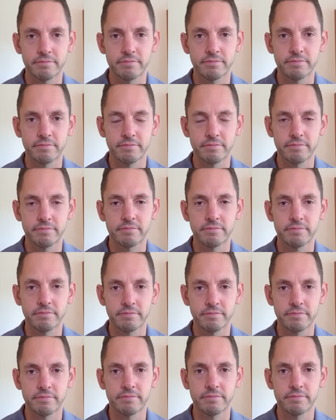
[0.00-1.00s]

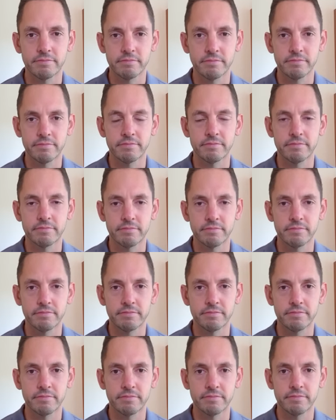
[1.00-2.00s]

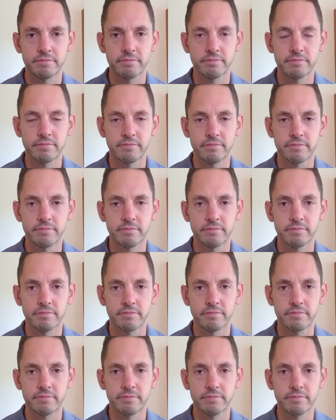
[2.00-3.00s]

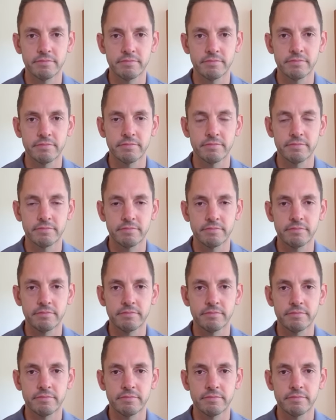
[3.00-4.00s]

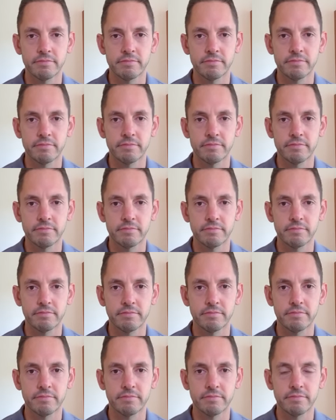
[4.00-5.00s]

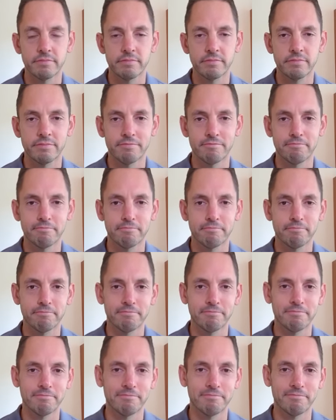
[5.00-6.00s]

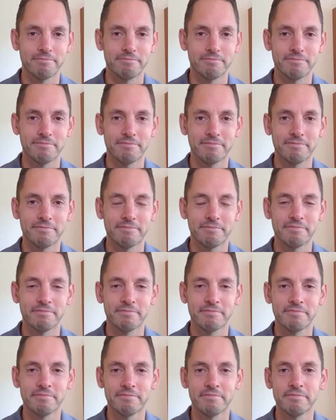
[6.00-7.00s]

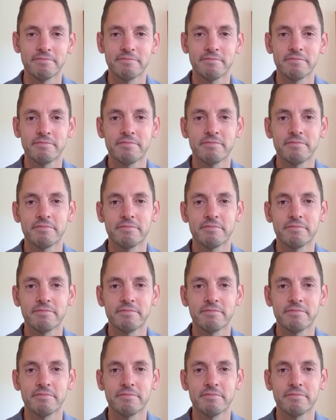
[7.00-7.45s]
(not speaking)